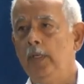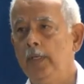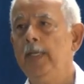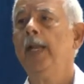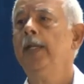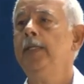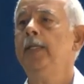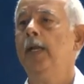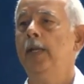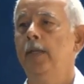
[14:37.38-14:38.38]

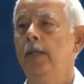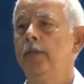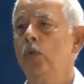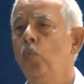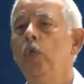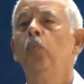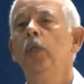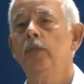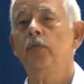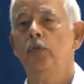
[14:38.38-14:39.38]
EITI is a
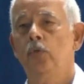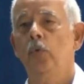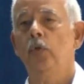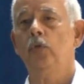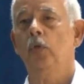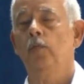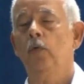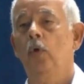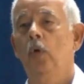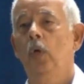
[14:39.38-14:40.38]
win-win situation
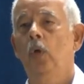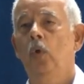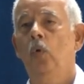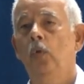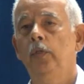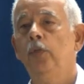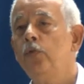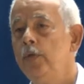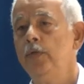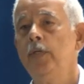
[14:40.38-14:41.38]
for the
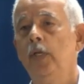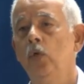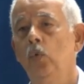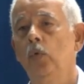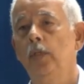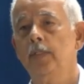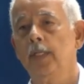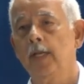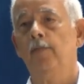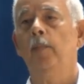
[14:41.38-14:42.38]
three stakeholders:
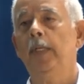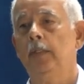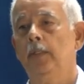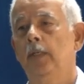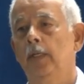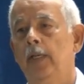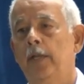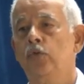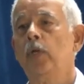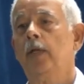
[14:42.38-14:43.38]
the government, the
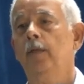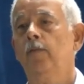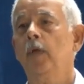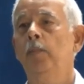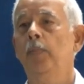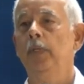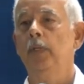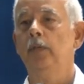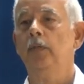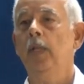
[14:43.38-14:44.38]
extractive
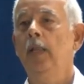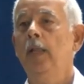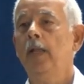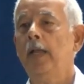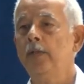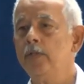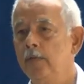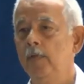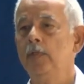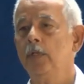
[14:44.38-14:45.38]
companies, and
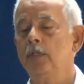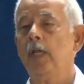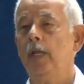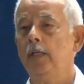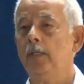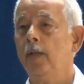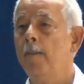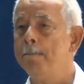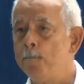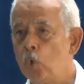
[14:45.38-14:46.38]
civil society,
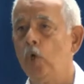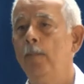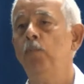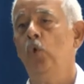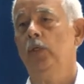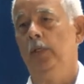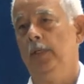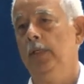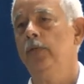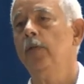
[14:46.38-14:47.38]
and more
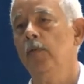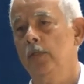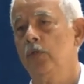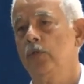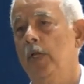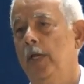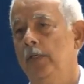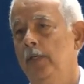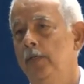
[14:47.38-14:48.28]
importantly, civil society.